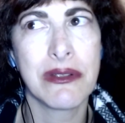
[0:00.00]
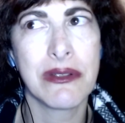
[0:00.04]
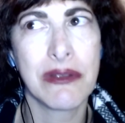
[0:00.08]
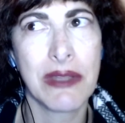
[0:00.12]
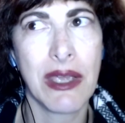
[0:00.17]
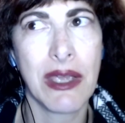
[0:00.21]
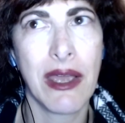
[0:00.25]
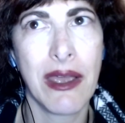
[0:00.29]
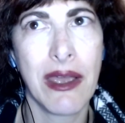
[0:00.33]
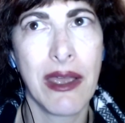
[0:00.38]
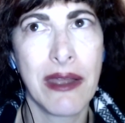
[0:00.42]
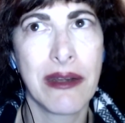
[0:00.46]

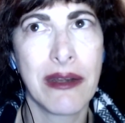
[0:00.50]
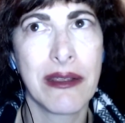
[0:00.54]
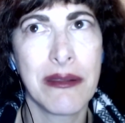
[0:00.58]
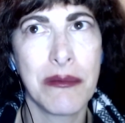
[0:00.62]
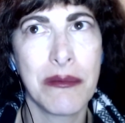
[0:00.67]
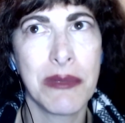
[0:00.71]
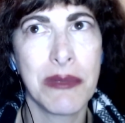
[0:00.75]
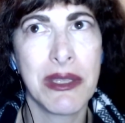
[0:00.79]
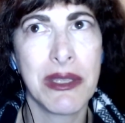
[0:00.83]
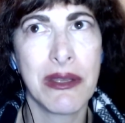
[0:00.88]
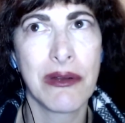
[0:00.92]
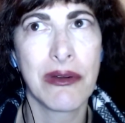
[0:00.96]
that.
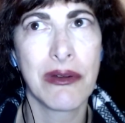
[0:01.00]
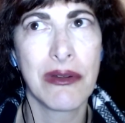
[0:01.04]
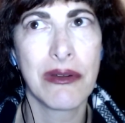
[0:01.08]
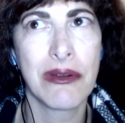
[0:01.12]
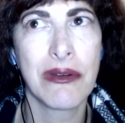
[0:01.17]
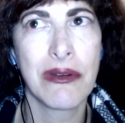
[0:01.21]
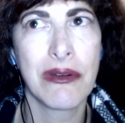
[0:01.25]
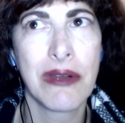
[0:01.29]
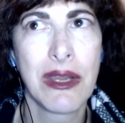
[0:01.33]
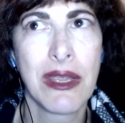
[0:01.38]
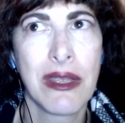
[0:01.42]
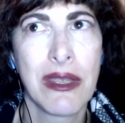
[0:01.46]
I'm
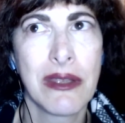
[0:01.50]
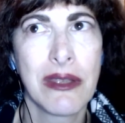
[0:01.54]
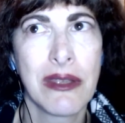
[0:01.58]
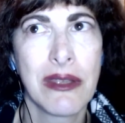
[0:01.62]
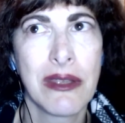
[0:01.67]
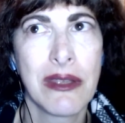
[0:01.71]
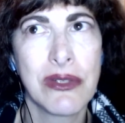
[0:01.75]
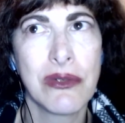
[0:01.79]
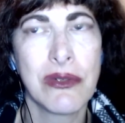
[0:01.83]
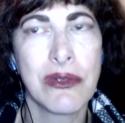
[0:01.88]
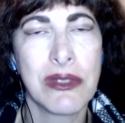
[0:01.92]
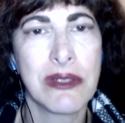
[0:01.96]
here
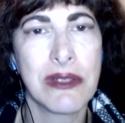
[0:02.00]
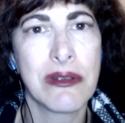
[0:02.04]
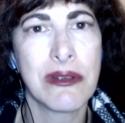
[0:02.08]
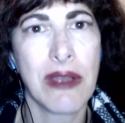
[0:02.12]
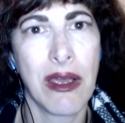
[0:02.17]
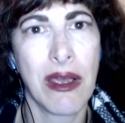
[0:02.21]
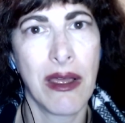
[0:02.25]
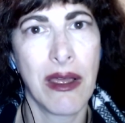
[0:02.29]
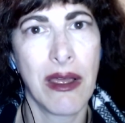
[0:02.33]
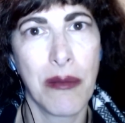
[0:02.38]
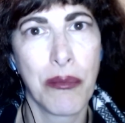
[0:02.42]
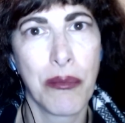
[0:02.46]
to
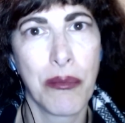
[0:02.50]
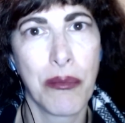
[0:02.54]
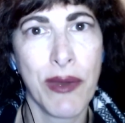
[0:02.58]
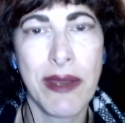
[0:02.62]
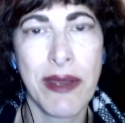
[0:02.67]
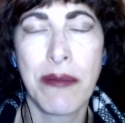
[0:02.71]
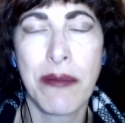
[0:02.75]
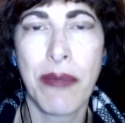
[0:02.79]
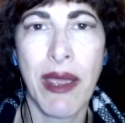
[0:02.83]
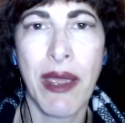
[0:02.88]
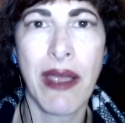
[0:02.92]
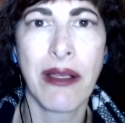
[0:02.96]

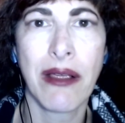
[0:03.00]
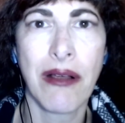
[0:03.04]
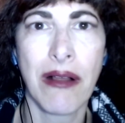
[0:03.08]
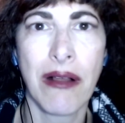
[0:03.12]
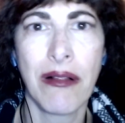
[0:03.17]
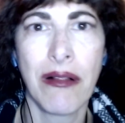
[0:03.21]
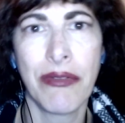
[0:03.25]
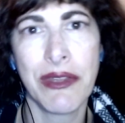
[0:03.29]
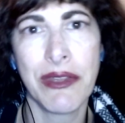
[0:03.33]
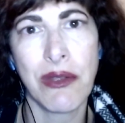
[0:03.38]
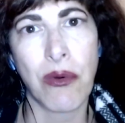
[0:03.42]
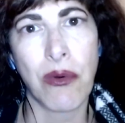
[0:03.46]
bring back
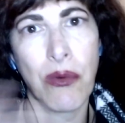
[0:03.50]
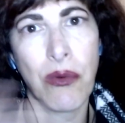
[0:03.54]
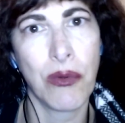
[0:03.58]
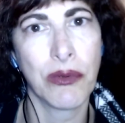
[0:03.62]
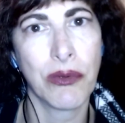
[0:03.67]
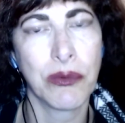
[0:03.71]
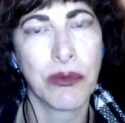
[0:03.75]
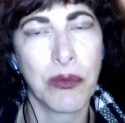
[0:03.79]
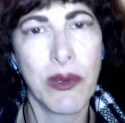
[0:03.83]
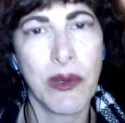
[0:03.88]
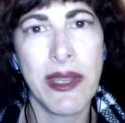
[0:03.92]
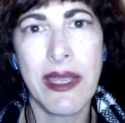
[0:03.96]
all the
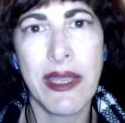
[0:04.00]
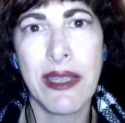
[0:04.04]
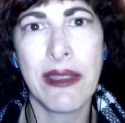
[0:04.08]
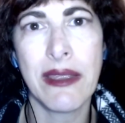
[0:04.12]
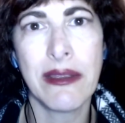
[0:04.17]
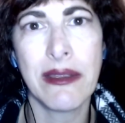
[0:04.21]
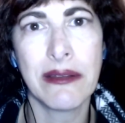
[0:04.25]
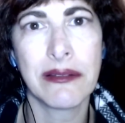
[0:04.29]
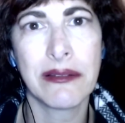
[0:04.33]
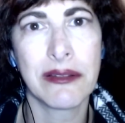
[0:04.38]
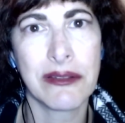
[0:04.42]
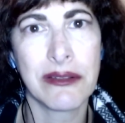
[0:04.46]
old
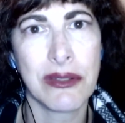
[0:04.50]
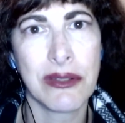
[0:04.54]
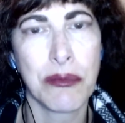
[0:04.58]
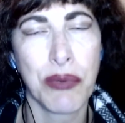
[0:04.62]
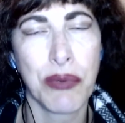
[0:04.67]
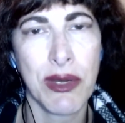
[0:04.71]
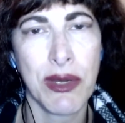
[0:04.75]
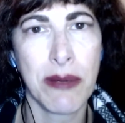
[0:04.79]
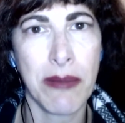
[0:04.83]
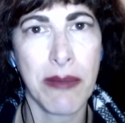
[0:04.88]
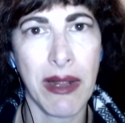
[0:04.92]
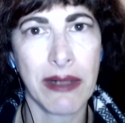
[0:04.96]
ways, to
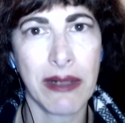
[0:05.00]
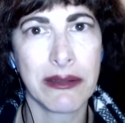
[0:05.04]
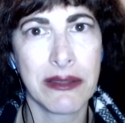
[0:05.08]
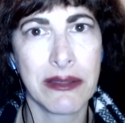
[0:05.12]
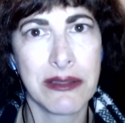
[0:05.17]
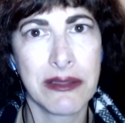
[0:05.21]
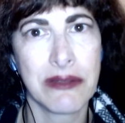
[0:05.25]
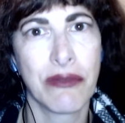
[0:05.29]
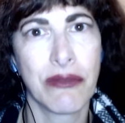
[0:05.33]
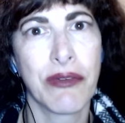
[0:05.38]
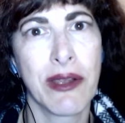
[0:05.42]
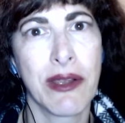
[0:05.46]
bring back
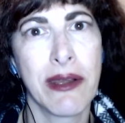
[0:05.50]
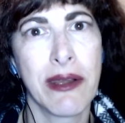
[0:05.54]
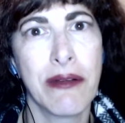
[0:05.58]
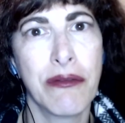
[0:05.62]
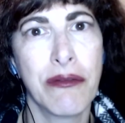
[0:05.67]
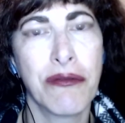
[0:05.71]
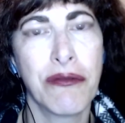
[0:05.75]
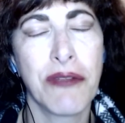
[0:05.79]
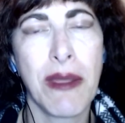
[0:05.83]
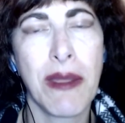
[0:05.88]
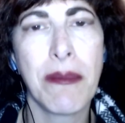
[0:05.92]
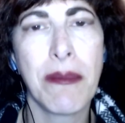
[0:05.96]
the divine
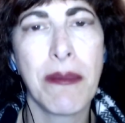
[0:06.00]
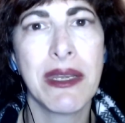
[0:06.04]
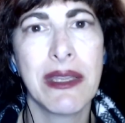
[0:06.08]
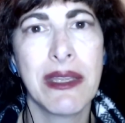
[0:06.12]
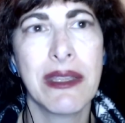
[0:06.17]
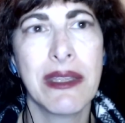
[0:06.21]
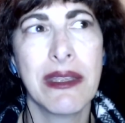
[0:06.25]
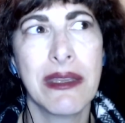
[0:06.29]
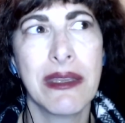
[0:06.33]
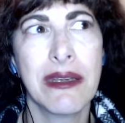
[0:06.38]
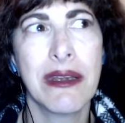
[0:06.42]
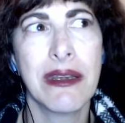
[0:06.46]

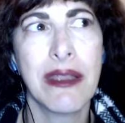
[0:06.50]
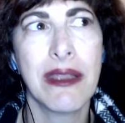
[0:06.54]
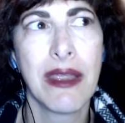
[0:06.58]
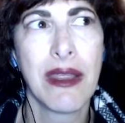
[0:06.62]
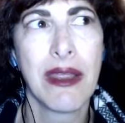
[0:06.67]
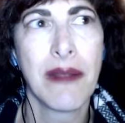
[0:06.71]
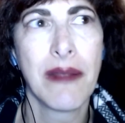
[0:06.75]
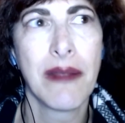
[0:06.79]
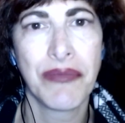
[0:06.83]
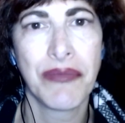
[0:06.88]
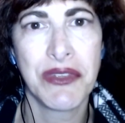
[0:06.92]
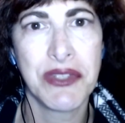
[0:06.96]
feminine,
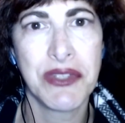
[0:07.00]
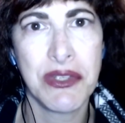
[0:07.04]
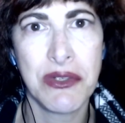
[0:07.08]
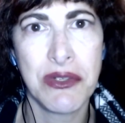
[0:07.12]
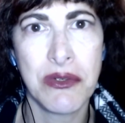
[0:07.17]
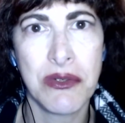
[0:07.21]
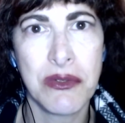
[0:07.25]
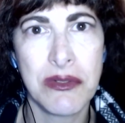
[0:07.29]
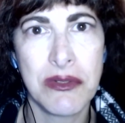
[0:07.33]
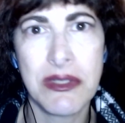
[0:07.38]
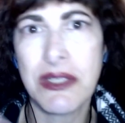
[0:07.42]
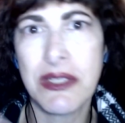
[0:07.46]

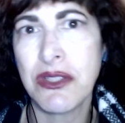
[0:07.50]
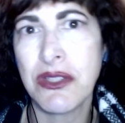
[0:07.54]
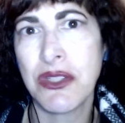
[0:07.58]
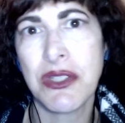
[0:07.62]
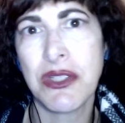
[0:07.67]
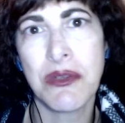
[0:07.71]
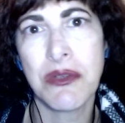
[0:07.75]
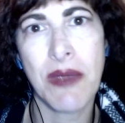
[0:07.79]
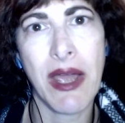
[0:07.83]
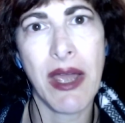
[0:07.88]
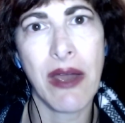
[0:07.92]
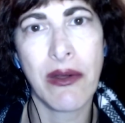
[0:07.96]
to teach
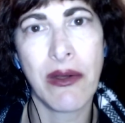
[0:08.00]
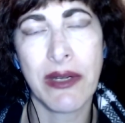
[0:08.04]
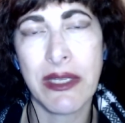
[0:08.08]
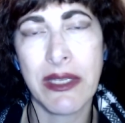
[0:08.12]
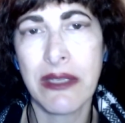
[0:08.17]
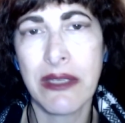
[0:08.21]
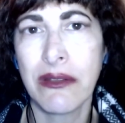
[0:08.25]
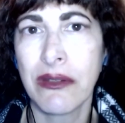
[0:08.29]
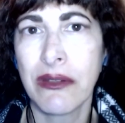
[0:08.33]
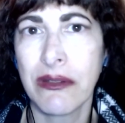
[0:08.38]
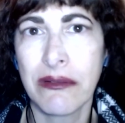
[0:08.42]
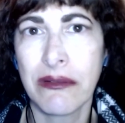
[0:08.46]
you how to
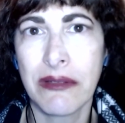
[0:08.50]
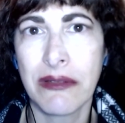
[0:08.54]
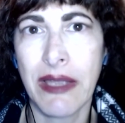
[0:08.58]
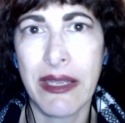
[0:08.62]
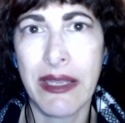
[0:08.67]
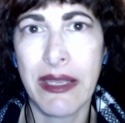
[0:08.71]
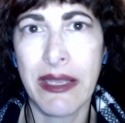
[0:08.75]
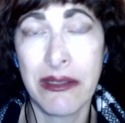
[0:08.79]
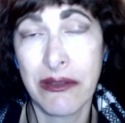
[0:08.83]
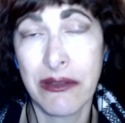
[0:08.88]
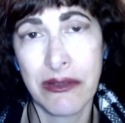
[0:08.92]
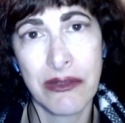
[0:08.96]

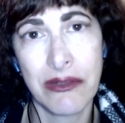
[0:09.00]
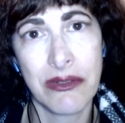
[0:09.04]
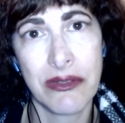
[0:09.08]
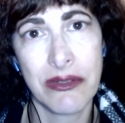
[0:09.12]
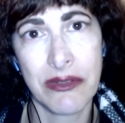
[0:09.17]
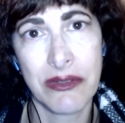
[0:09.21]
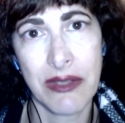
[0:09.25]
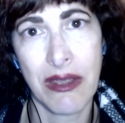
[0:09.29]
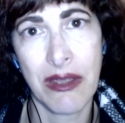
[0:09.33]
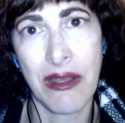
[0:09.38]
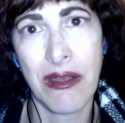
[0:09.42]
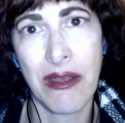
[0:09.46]
heal
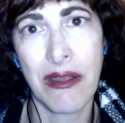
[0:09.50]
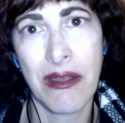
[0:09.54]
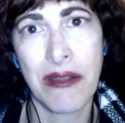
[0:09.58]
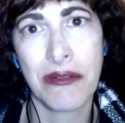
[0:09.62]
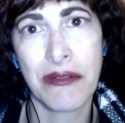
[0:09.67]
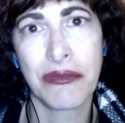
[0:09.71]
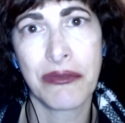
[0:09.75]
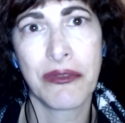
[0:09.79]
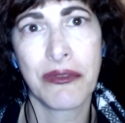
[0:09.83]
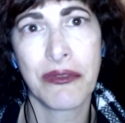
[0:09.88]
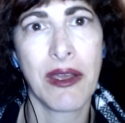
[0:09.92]
yourself,